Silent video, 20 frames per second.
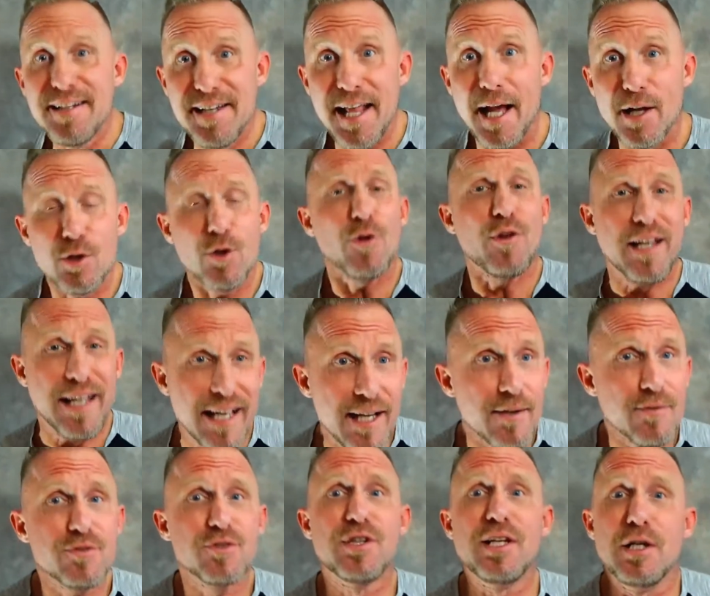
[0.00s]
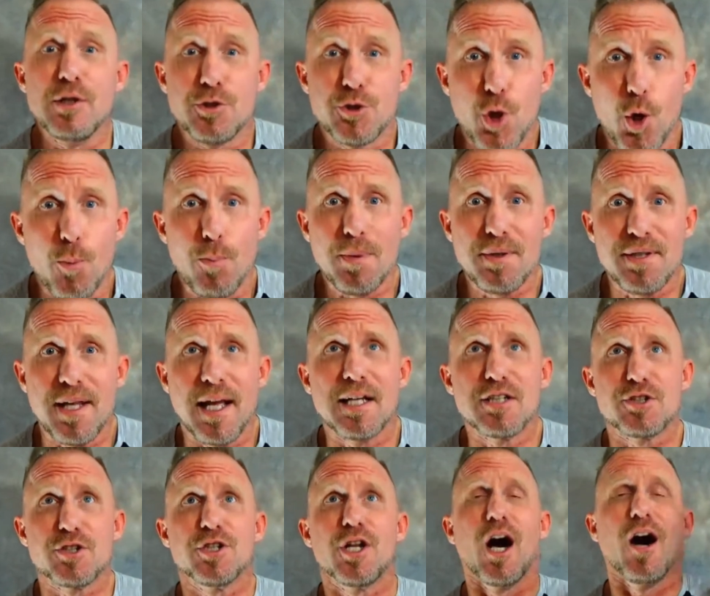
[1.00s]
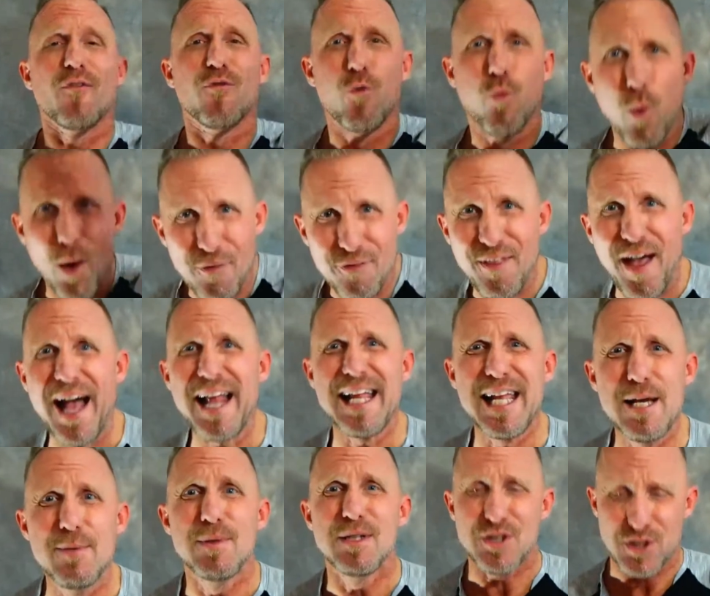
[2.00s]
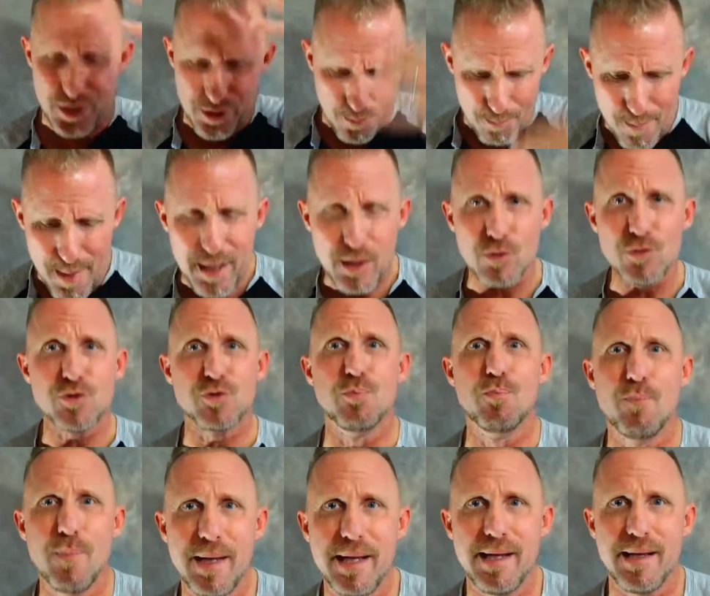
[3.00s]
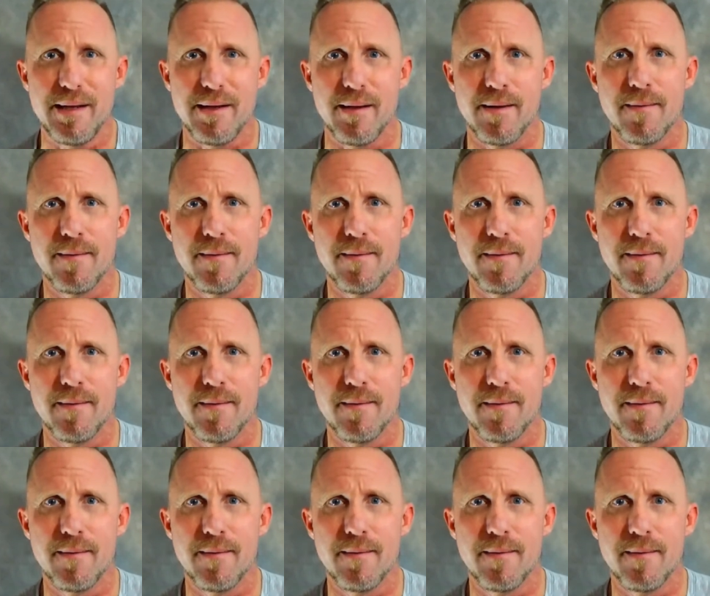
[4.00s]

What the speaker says: Daniel gives the interpretation of what that image and the metals mean.